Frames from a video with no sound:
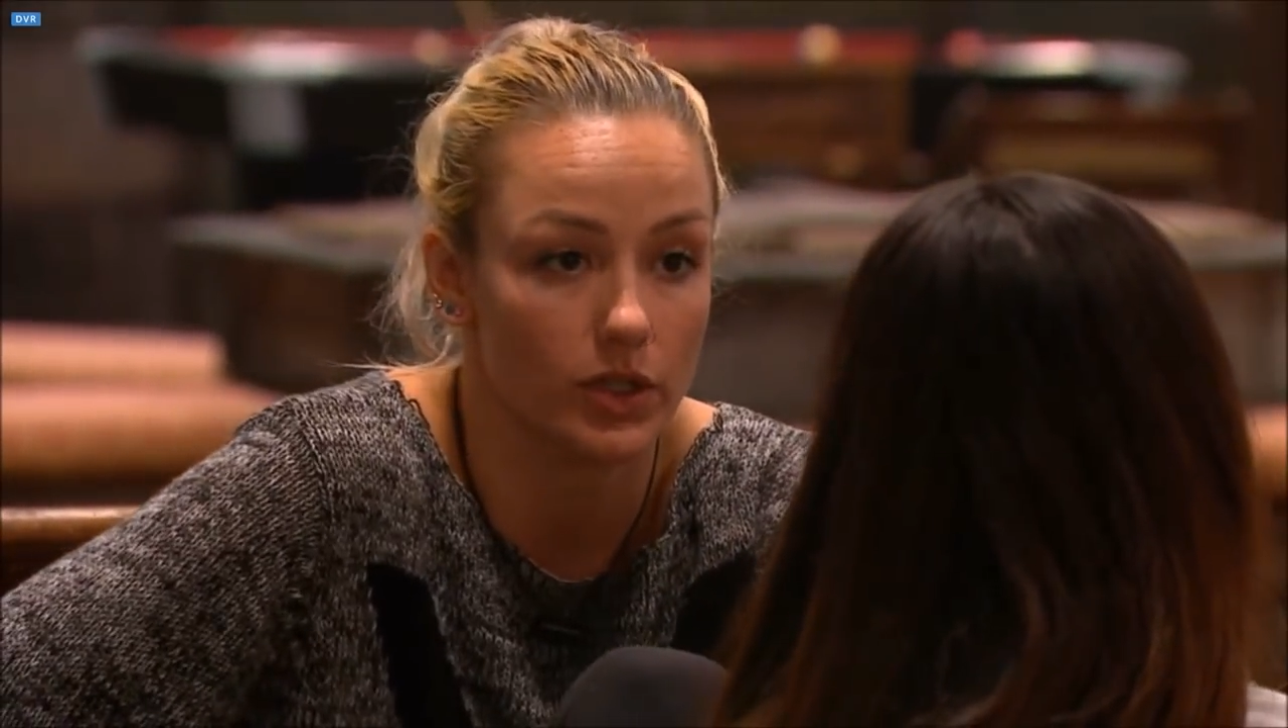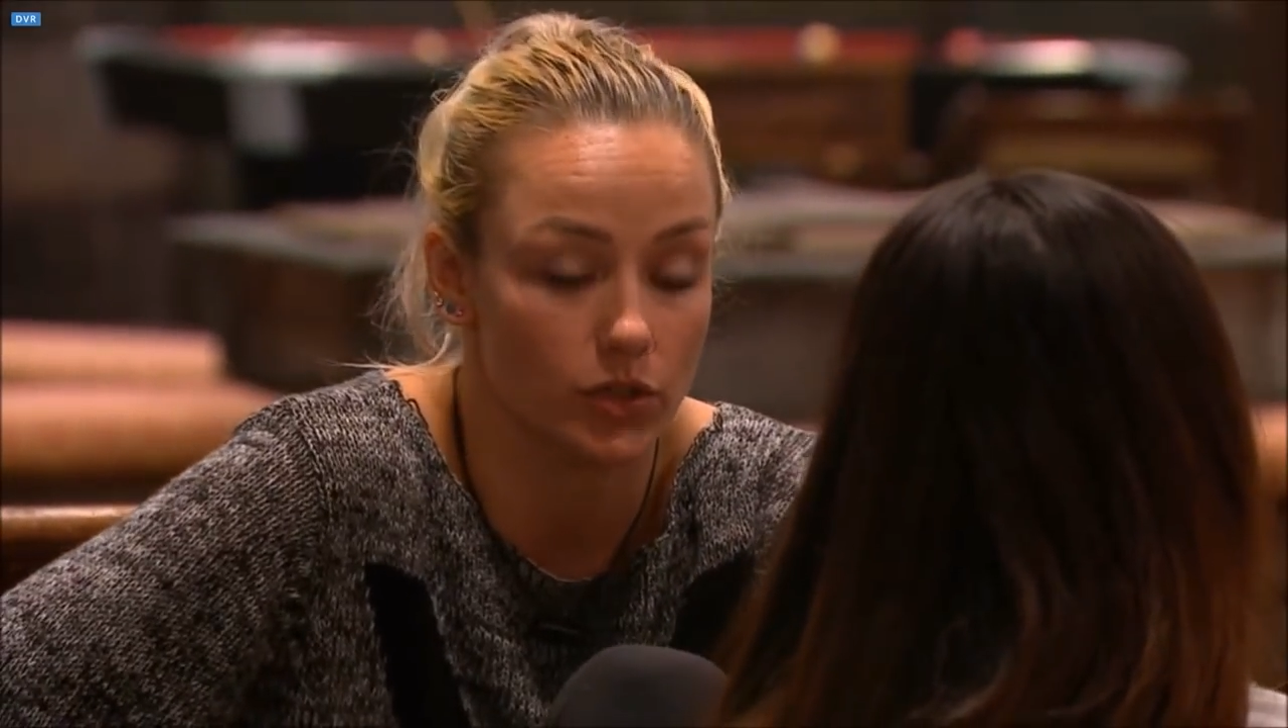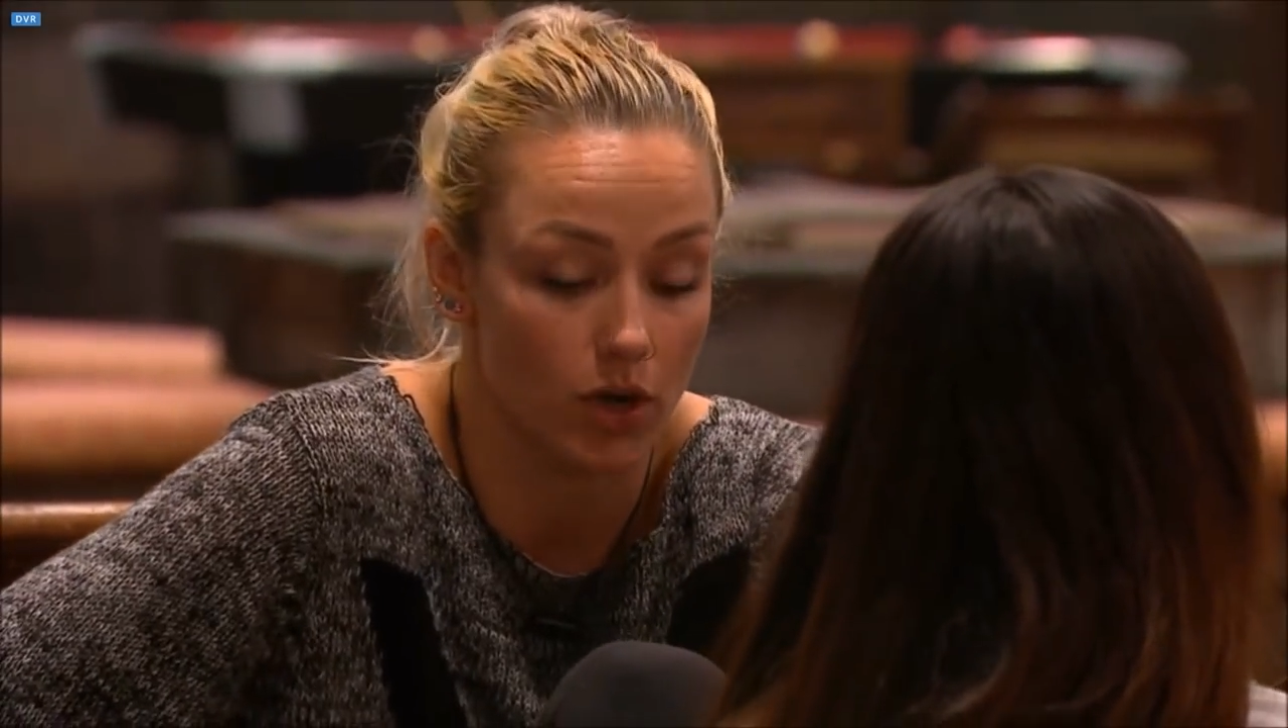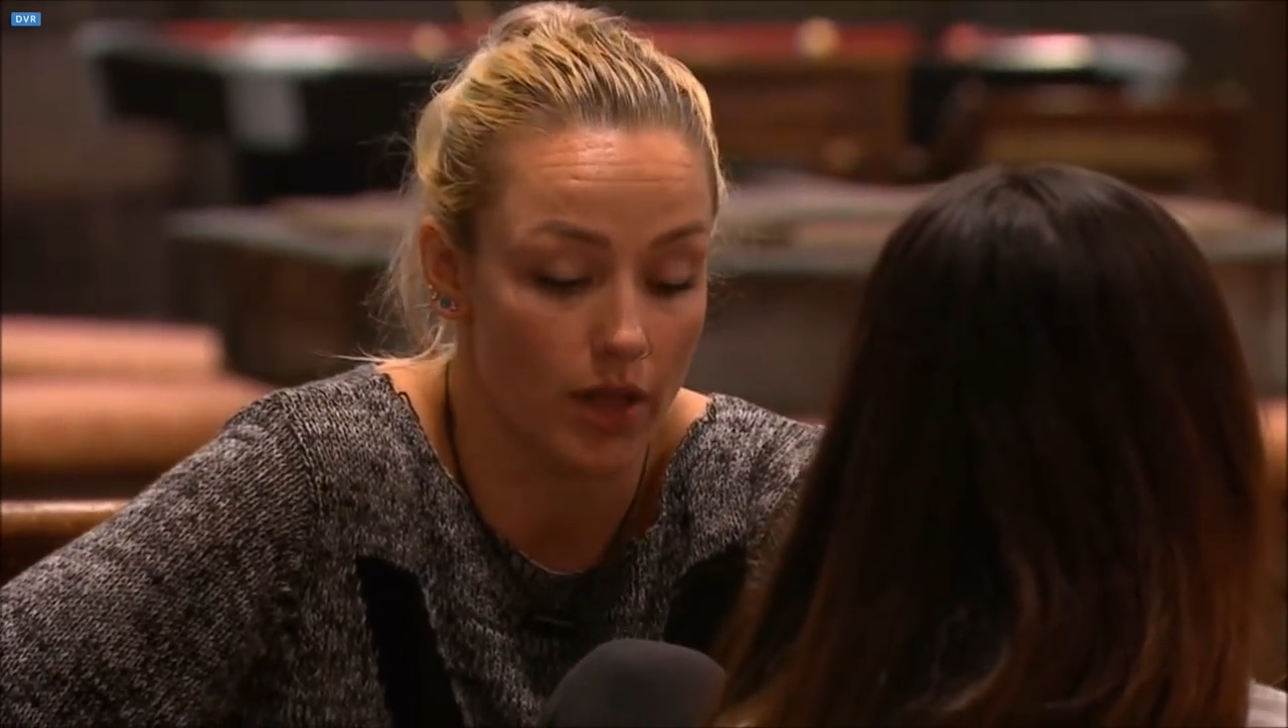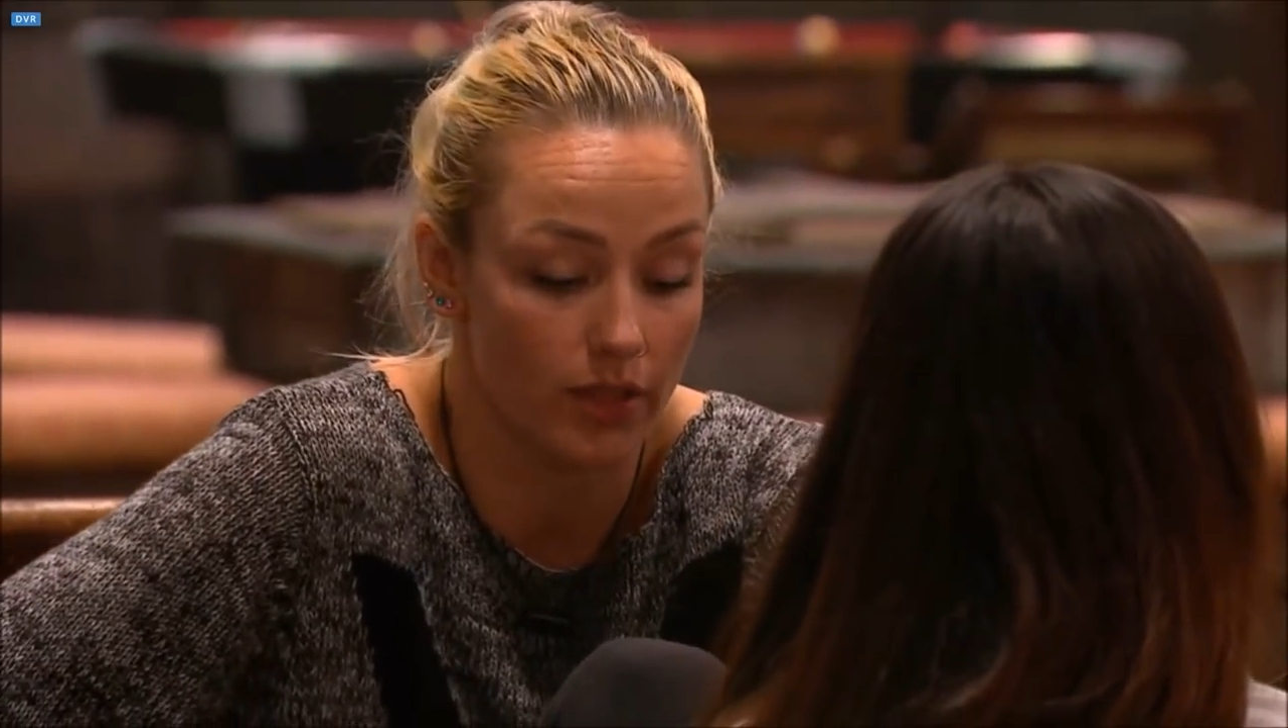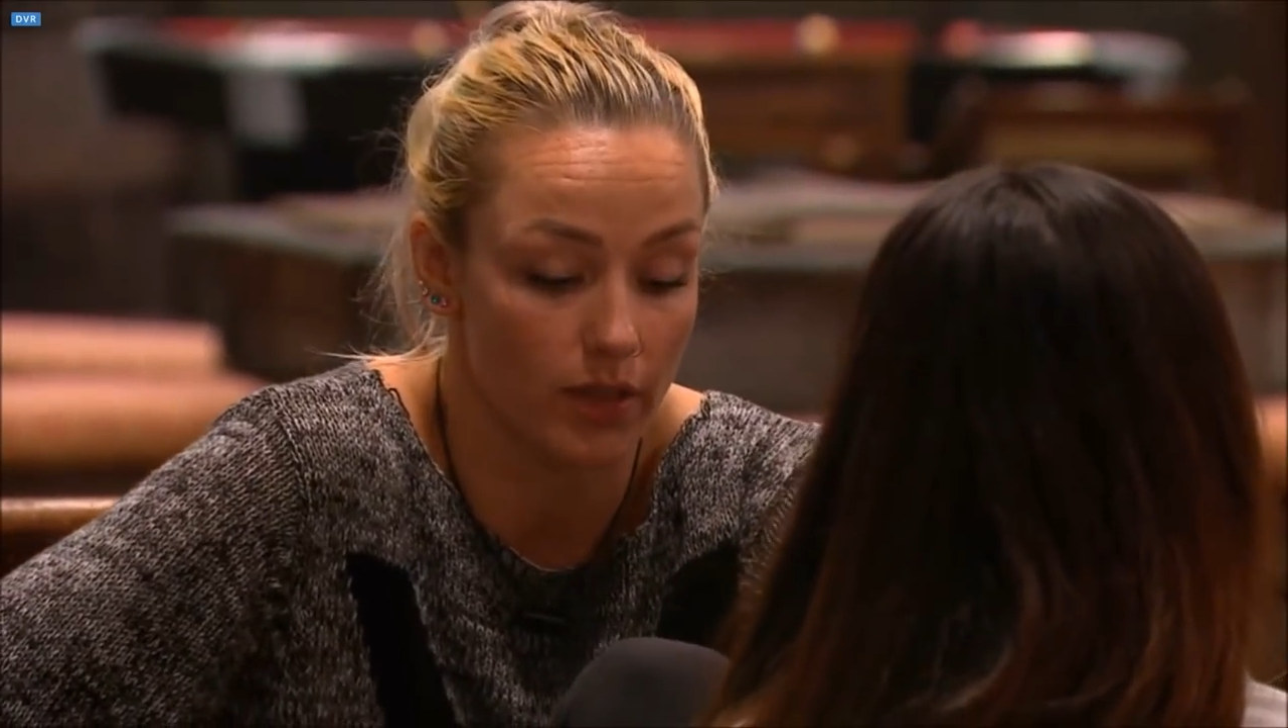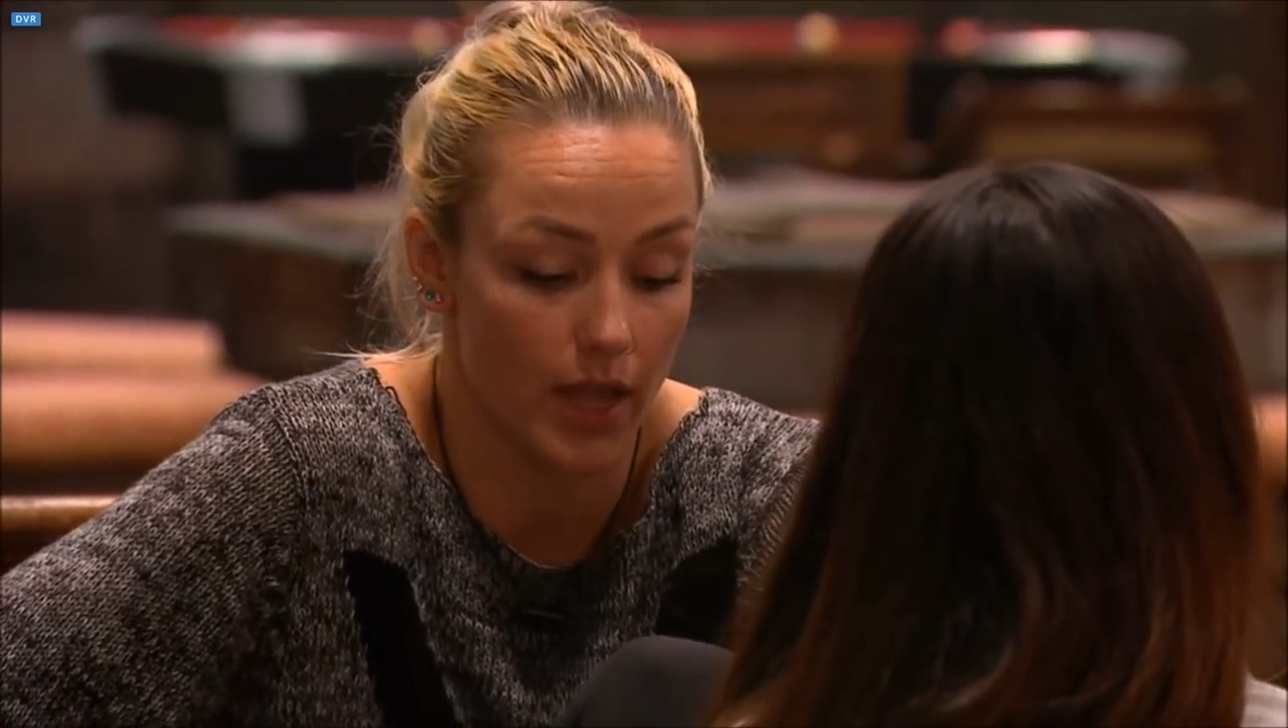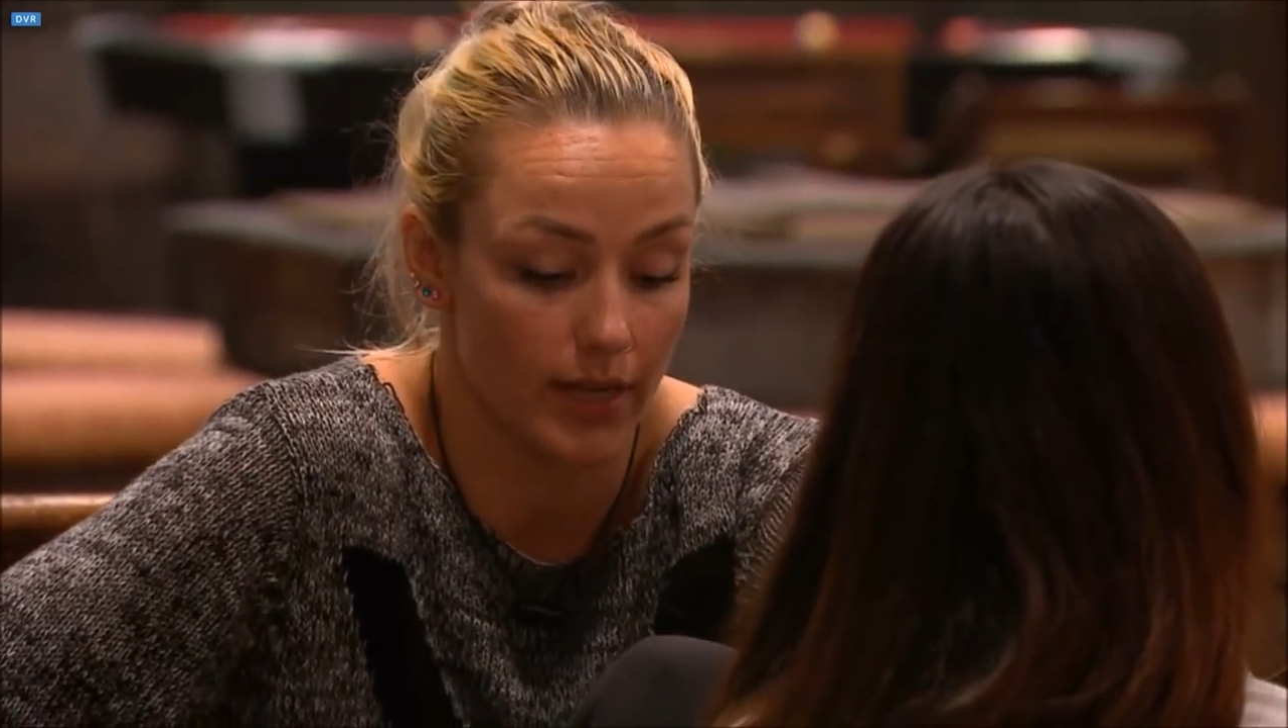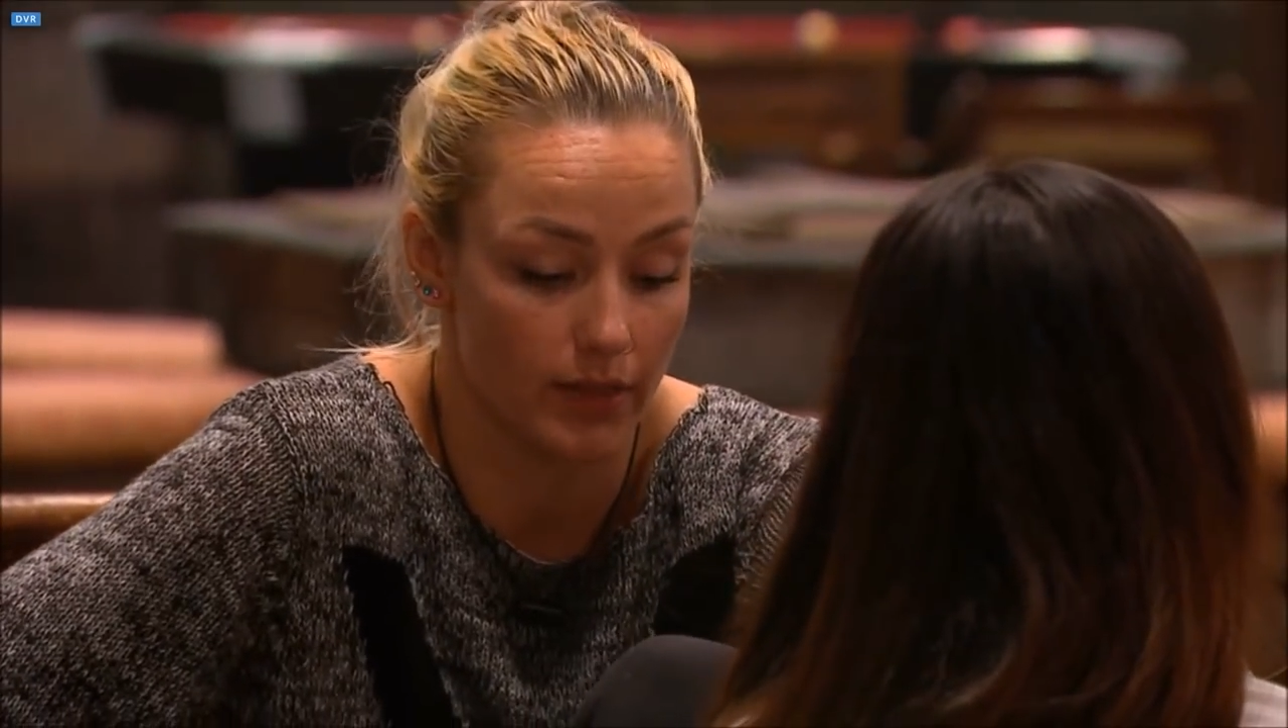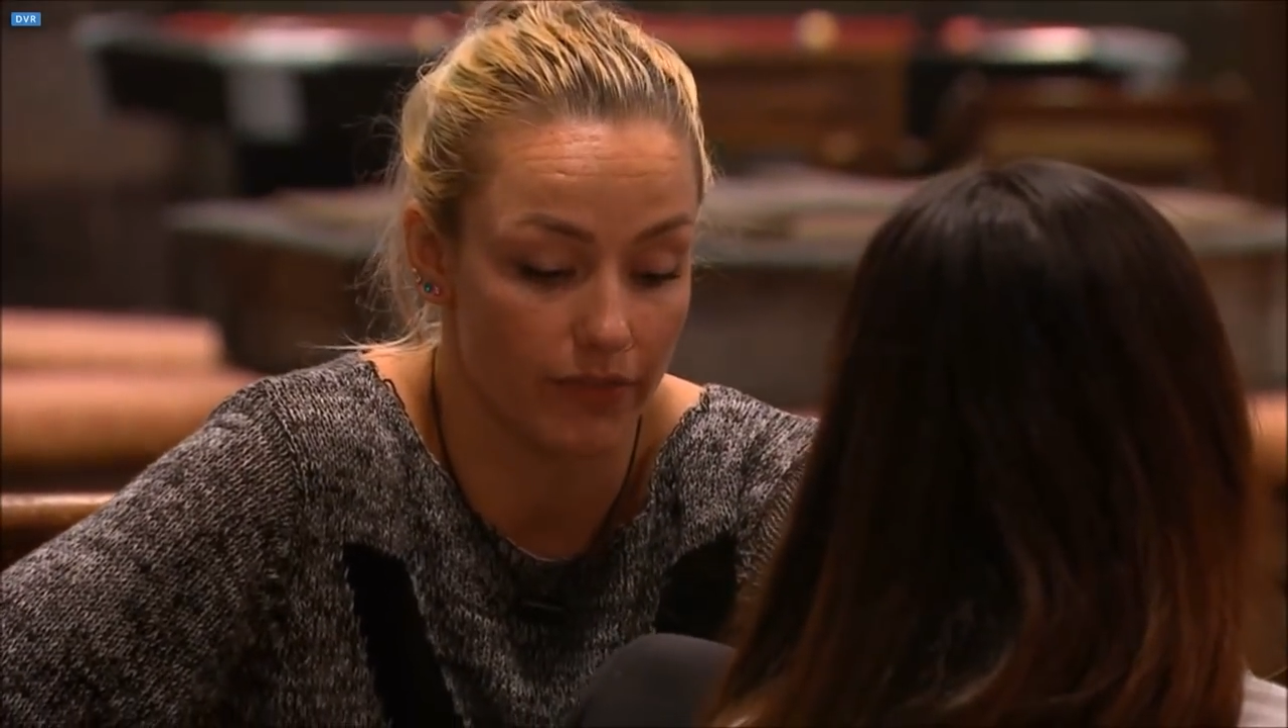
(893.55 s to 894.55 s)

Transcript: to draw the line in